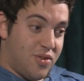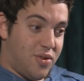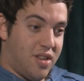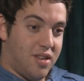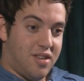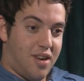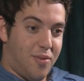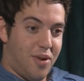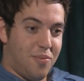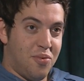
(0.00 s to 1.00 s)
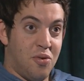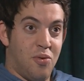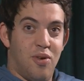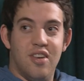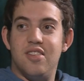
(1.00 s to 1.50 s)
one of the time and I bought a
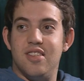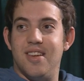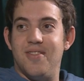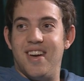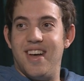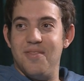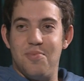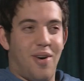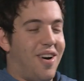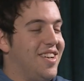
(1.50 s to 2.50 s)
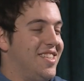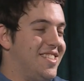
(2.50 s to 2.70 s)
watch and then went out and partied,